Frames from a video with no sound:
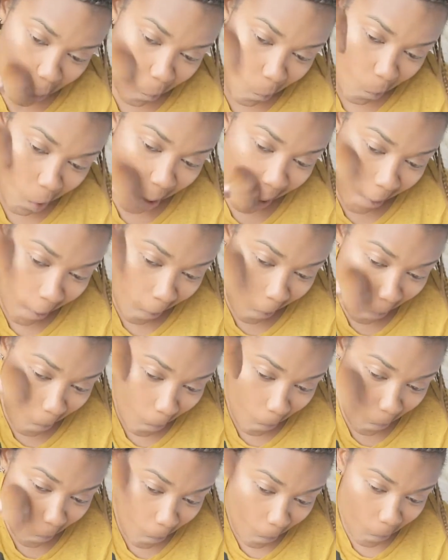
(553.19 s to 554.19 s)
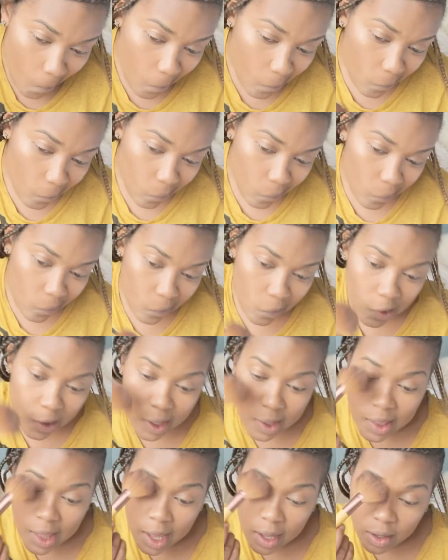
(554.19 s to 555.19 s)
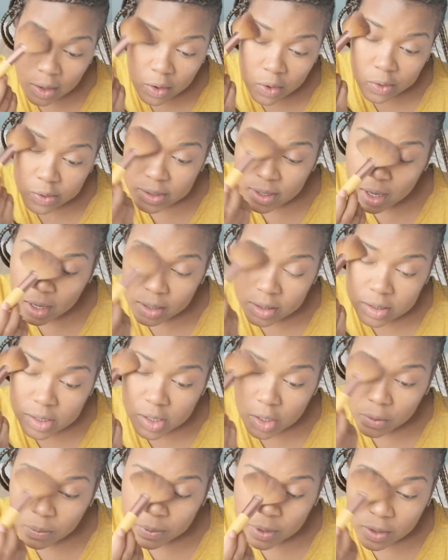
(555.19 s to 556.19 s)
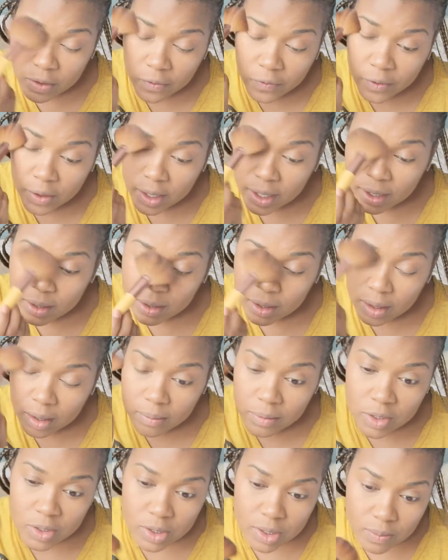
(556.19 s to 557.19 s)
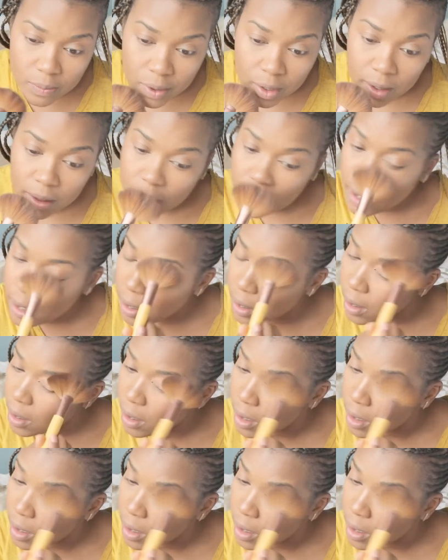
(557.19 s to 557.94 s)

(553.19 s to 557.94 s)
Wow. And that goes on so beautifully. Let me just put it there.